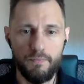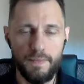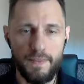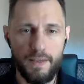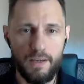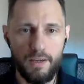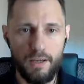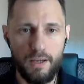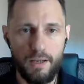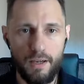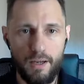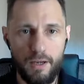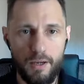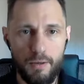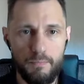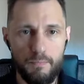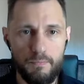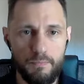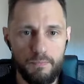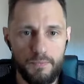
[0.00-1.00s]

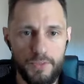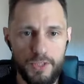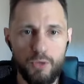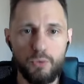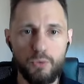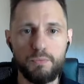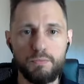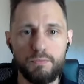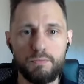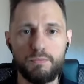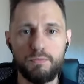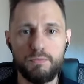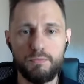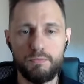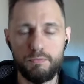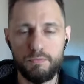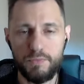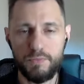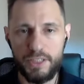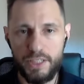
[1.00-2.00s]
so
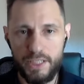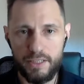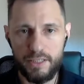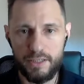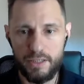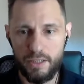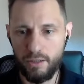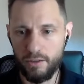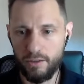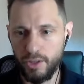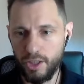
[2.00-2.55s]
DSL,